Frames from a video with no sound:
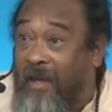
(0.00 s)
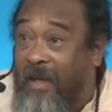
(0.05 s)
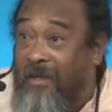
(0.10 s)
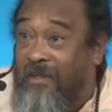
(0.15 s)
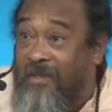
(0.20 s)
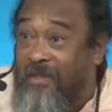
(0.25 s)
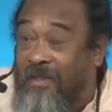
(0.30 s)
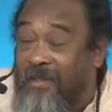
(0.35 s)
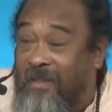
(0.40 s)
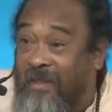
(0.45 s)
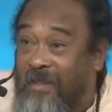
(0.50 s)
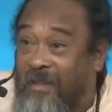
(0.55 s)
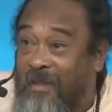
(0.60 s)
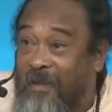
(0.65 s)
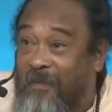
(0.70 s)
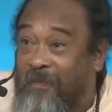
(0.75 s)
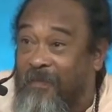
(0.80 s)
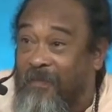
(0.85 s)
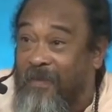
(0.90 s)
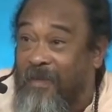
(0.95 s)
gets
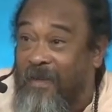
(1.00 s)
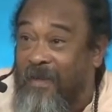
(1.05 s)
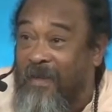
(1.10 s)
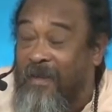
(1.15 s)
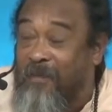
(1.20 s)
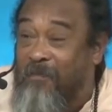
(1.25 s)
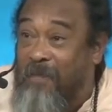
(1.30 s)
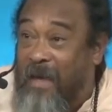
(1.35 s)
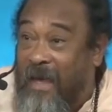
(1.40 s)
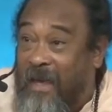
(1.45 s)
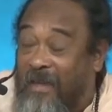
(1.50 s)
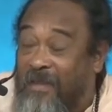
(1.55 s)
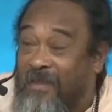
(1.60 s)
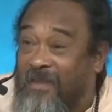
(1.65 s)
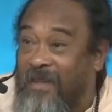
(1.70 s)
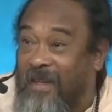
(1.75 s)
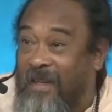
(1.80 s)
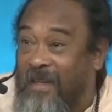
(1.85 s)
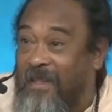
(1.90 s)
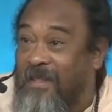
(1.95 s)

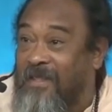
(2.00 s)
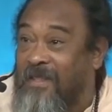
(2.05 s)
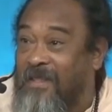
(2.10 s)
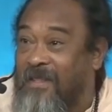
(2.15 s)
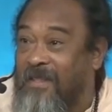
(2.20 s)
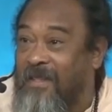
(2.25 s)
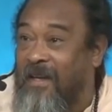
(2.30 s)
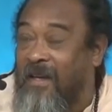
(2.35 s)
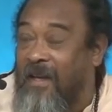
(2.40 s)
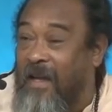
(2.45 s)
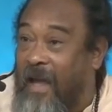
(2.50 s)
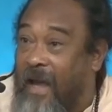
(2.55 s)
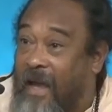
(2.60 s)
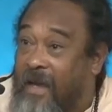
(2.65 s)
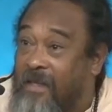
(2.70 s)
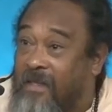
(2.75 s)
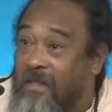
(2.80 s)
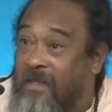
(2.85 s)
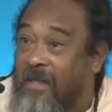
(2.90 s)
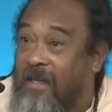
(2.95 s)
bathed in its
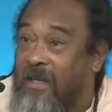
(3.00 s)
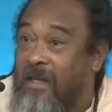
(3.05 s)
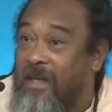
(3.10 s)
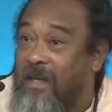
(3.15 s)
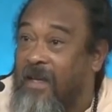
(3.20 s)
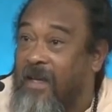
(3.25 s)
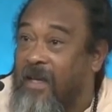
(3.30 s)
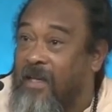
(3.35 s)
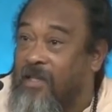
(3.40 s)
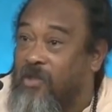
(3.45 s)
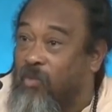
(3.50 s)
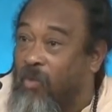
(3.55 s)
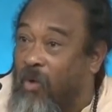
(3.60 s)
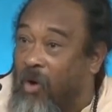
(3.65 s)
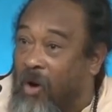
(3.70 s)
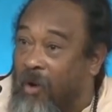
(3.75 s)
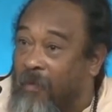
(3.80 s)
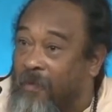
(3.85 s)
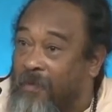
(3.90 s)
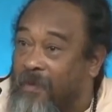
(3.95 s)
light, its
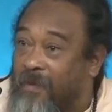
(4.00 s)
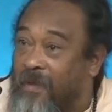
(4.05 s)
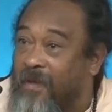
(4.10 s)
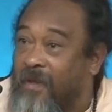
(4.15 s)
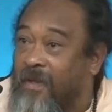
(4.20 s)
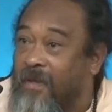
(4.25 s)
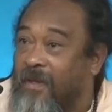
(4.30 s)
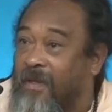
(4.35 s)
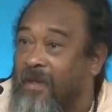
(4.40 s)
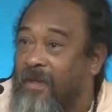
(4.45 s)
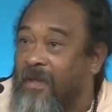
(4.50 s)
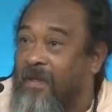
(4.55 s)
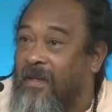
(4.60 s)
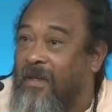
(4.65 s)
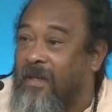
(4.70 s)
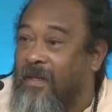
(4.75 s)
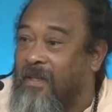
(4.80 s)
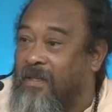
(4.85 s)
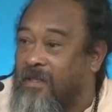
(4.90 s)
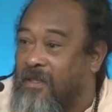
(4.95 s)
warmth,
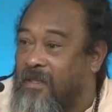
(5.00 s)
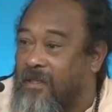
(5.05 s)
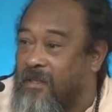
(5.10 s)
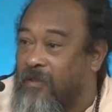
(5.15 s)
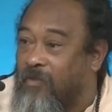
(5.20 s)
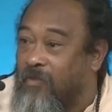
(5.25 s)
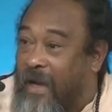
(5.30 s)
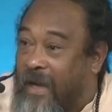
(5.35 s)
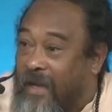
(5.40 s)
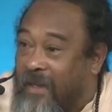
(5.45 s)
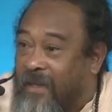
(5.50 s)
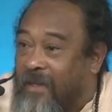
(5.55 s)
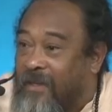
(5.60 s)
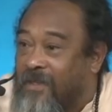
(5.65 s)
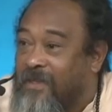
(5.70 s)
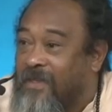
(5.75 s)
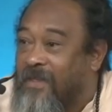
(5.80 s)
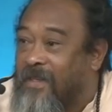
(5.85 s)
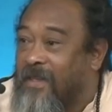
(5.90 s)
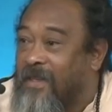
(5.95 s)
its
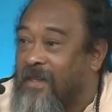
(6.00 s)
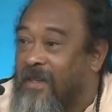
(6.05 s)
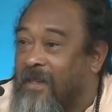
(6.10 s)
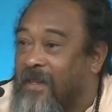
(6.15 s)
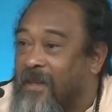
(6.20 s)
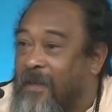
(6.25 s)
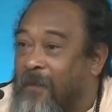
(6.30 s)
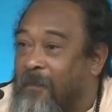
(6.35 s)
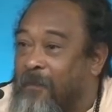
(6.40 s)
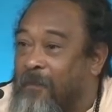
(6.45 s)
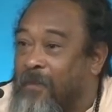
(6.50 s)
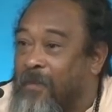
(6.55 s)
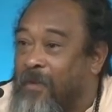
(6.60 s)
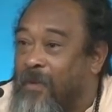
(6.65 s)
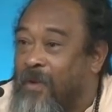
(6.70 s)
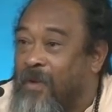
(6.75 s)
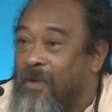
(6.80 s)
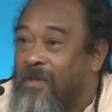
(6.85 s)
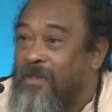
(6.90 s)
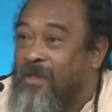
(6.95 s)
radiance.
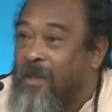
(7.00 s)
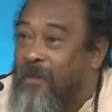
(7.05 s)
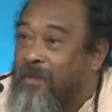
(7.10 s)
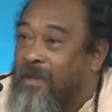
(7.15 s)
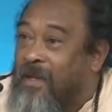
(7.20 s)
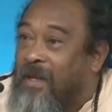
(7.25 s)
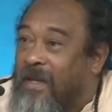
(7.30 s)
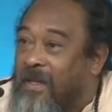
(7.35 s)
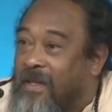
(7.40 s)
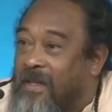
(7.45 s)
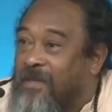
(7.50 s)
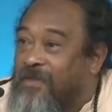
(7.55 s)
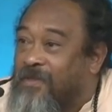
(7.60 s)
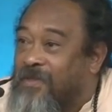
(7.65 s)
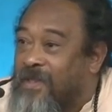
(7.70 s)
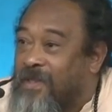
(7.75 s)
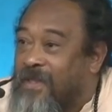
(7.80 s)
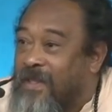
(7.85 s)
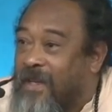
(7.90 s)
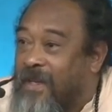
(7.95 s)
Something like
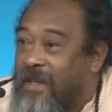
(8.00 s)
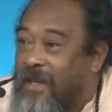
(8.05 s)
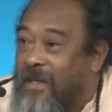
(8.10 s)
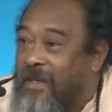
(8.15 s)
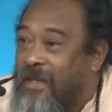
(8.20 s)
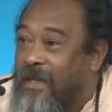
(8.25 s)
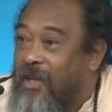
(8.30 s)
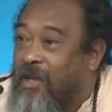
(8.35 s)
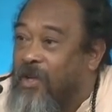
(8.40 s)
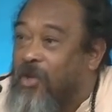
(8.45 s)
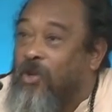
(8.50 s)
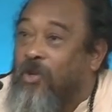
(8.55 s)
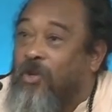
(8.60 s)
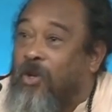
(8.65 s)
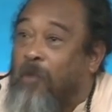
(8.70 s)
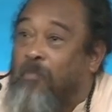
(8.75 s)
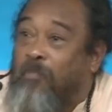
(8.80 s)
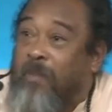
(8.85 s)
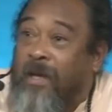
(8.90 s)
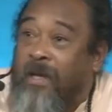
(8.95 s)
this is like that. You're
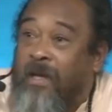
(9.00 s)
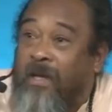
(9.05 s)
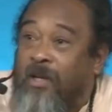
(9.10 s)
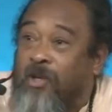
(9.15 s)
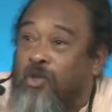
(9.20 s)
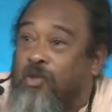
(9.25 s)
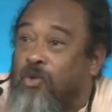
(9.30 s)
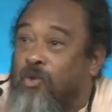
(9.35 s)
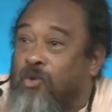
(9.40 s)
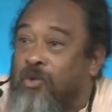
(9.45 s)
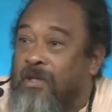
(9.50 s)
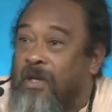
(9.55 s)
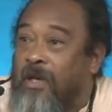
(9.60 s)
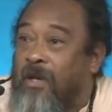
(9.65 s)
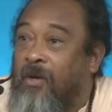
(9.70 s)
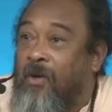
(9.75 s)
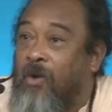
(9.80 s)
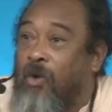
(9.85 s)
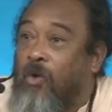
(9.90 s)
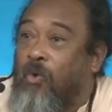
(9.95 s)
not picking and
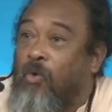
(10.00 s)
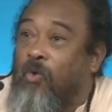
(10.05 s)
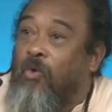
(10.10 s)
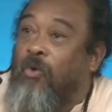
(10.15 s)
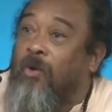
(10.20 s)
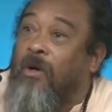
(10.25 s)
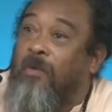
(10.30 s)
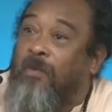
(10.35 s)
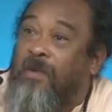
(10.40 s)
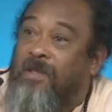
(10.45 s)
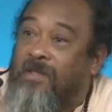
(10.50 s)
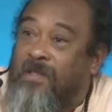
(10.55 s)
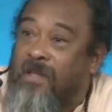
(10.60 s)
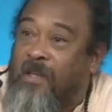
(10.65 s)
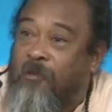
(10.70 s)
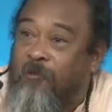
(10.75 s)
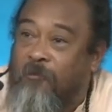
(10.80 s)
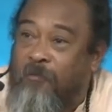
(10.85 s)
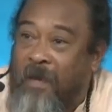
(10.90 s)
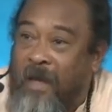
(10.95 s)
choosing who will
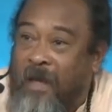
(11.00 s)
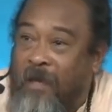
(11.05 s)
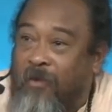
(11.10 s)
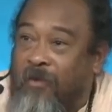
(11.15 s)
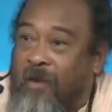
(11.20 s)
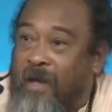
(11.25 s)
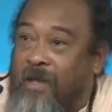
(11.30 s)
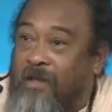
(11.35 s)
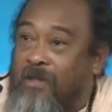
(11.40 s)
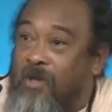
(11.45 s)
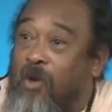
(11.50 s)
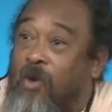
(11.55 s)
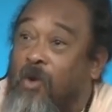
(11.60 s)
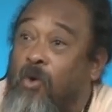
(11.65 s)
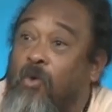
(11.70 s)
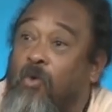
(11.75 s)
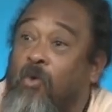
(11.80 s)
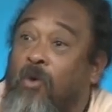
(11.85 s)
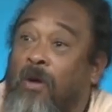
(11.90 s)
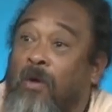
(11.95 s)
receive my grace,
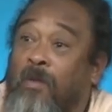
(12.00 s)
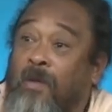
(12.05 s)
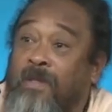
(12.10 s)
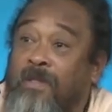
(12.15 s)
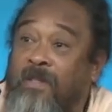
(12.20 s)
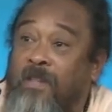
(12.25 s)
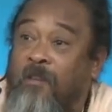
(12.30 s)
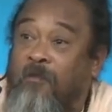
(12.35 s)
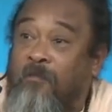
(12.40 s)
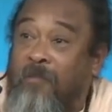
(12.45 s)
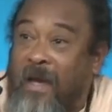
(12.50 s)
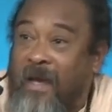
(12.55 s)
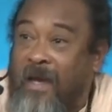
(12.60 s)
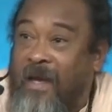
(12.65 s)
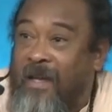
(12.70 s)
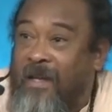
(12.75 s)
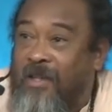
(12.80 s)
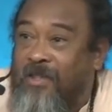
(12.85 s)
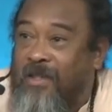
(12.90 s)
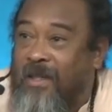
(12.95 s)
who will receive my
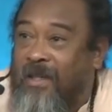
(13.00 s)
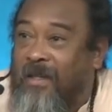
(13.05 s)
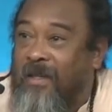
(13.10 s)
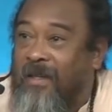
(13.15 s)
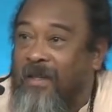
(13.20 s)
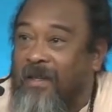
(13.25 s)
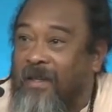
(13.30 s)
energy.